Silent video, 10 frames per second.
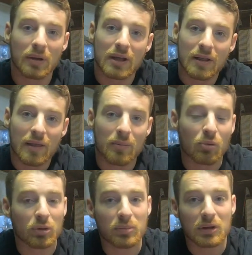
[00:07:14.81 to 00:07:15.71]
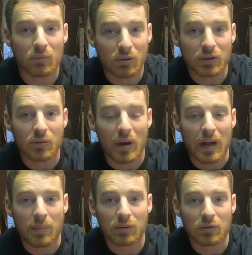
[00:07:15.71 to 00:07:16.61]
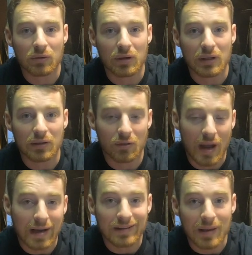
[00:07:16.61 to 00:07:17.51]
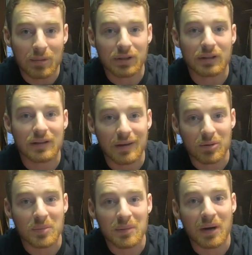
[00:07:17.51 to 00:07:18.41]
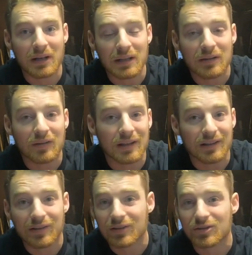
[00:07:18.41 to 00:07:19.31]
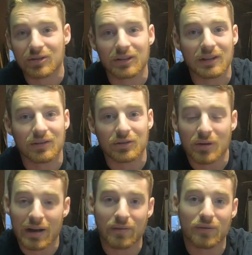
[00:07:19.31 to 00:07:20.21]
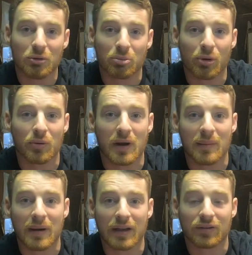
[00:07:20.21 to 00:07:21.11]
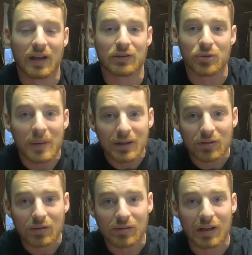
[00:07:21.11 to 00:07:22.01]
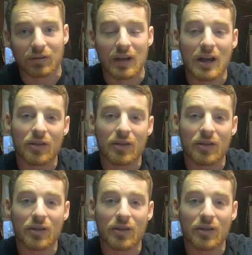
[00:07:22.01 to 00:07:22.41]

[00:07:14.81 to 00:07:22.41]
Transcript: It would be a really great opportunity. And so academically, they would meet my needs. And additionally, their track and field program has had tremendous success.